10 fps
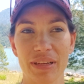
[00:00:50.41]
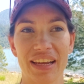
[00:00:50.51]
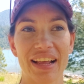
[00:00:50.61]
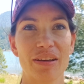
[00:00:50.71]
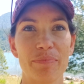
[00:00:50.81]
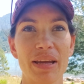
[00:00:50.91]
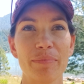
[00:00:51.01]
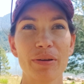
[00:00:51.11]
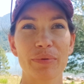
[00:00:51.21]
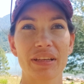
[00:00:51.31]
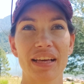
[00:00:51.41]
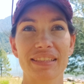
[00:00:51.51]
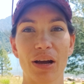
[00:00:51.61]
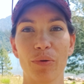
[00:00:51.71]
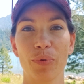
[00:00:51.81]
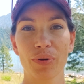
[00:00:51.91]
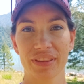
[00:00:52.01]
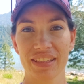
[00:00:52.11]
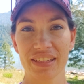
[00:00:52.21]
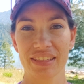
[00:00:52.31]
And it made me realize how
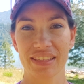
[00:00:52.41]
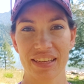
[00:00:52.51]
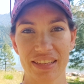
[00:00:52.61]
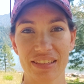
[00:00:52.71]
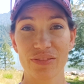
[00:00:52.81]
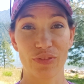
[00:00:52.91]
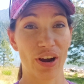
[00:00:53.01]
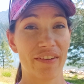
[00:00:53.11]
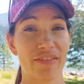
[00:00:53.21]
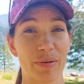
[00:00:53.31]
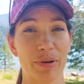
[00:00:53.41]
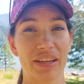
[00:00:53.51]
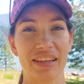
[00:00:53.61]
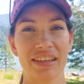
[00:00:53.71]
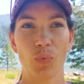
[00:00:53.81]
important this is for everybody.